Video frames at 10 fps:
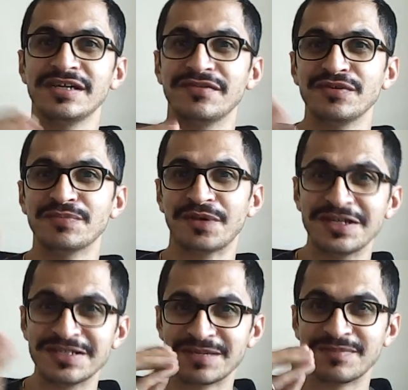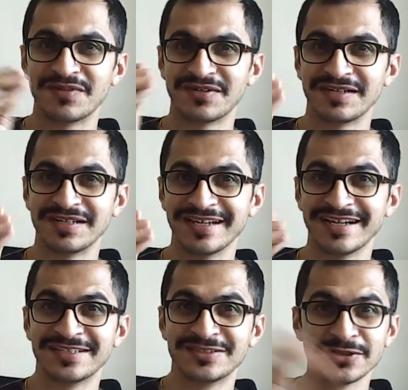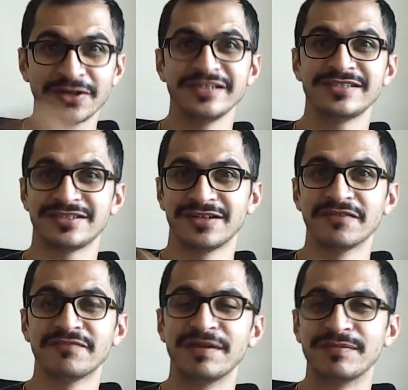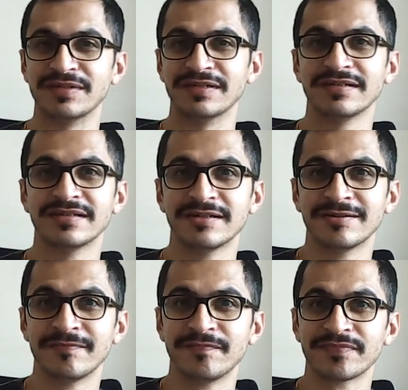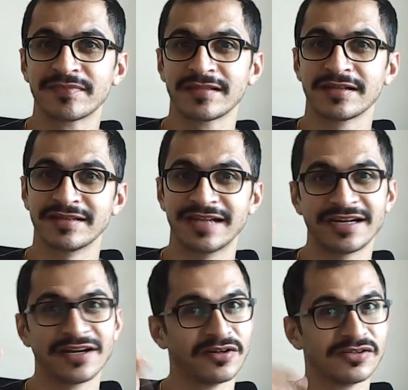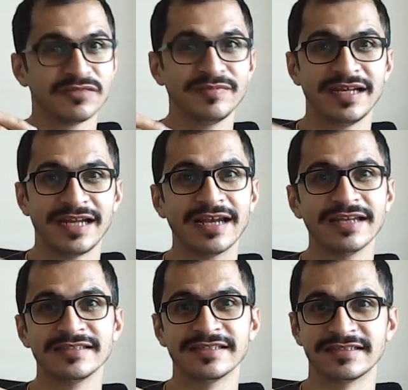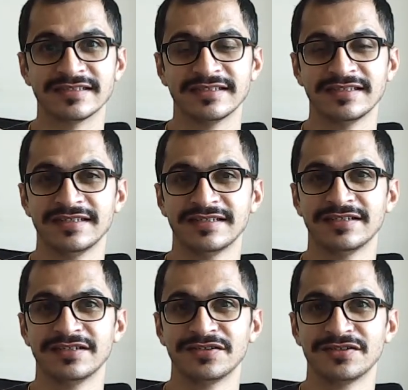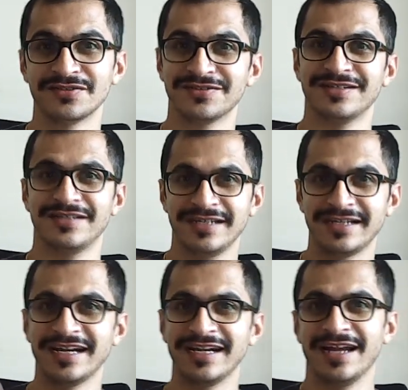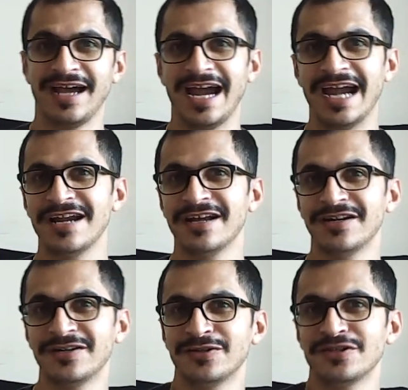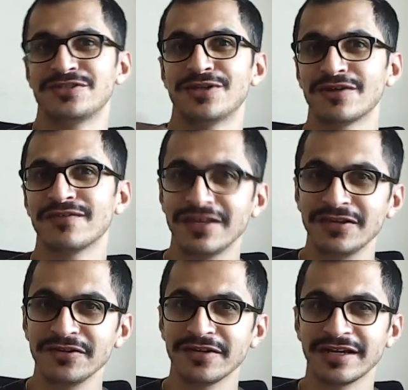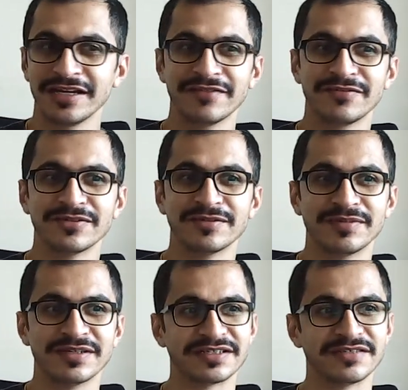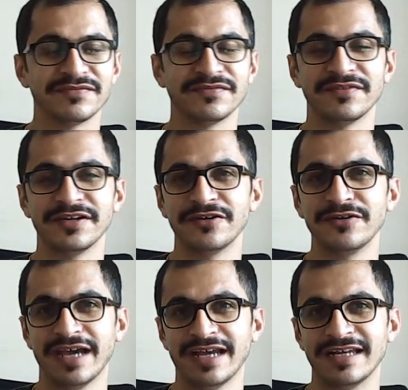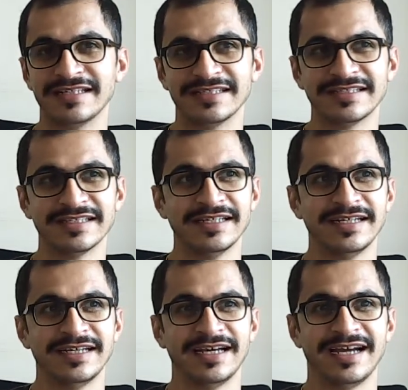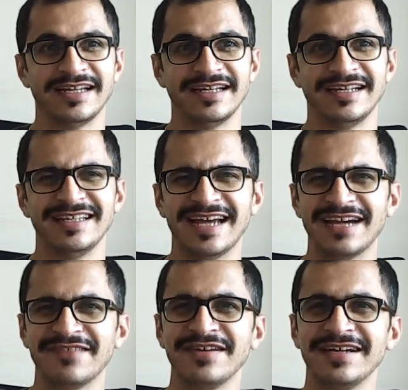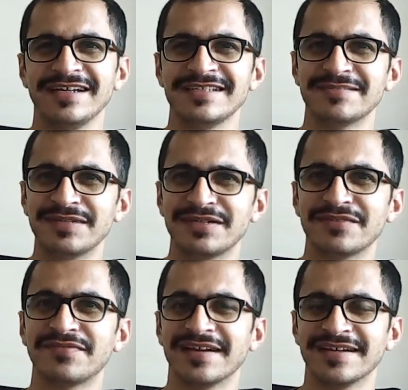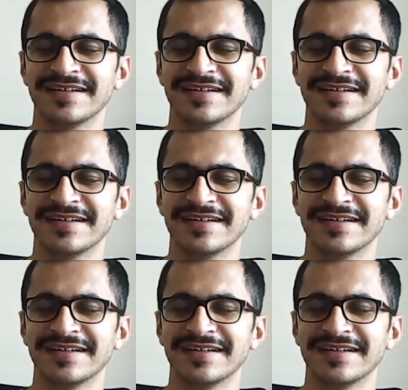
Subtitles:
a few points about their choice of paper, that can also be an analysis. So it can add to the shock value you can give to the person when you're doing analysis. And in that way, it's a bit of fun.